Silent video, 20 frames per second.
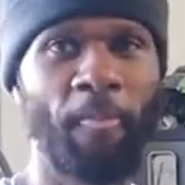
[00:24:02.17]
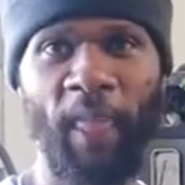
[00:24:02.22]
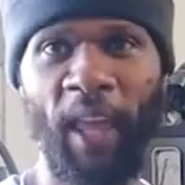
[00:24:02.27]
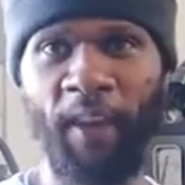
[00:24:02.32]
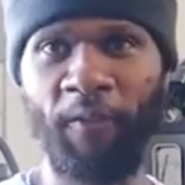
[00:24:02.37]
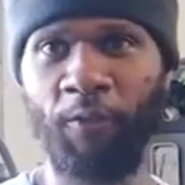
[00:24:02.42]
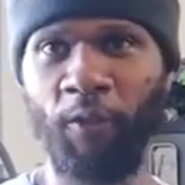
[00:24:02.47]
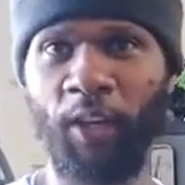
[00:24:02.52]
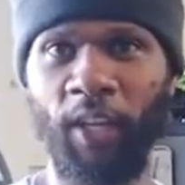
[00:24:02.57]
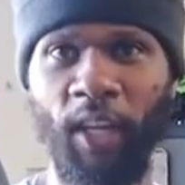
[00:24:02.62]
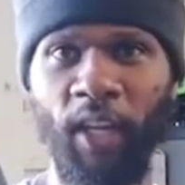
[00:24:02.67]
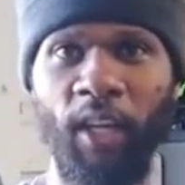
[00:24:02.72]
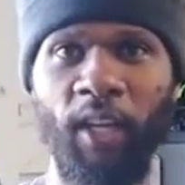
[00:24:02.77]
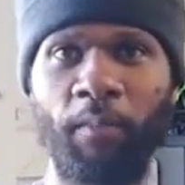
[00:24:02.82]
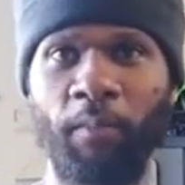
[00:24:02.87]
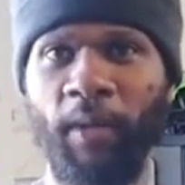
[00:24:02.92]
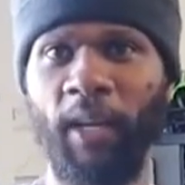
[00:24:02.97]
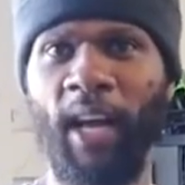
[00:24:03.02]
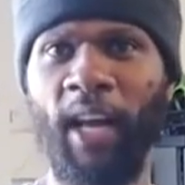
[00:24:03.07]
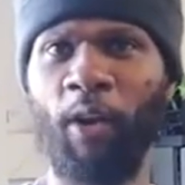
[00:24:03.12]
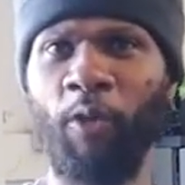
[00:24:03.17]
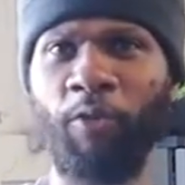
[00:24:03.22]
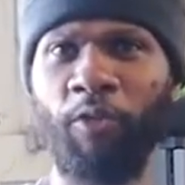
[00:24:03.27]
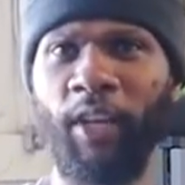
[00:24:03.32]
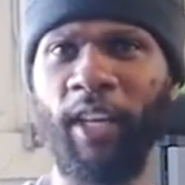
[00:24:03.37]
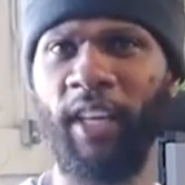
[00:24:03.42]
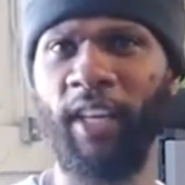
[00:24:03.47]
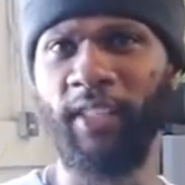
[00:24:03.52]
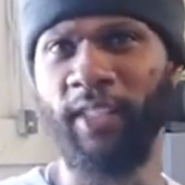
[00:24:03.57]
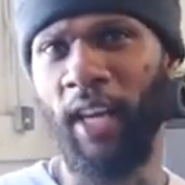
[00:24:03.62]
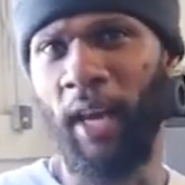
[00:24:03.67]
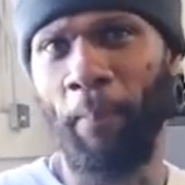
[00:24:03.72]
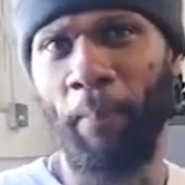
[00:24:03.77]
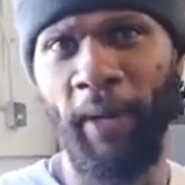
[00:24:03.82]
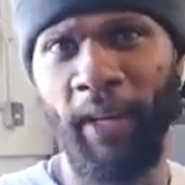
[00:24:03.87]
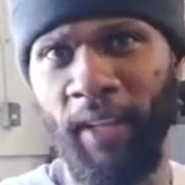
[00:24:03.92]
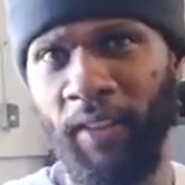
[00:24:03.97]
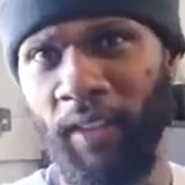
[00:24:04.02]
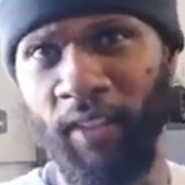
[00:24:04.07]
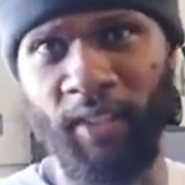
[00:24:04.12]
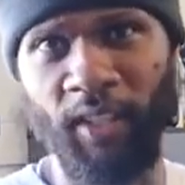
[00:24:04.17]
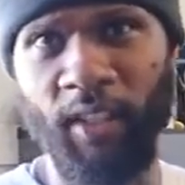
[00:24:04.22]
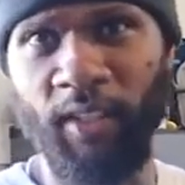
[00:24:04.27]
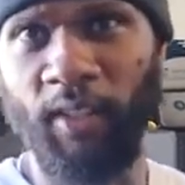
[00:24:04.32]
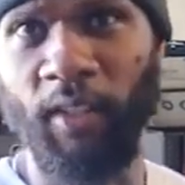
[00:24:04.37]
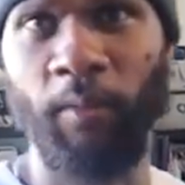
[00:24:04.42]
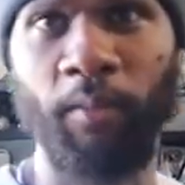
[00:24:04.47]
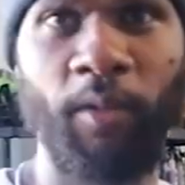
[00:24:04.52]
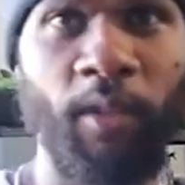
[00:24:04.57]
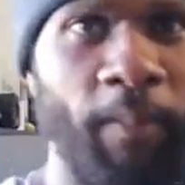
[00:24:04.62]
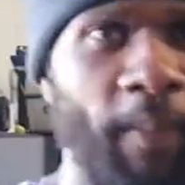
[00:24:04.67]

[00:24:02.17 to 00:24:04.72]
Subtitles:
they forget, but I don't forget because I put it in the system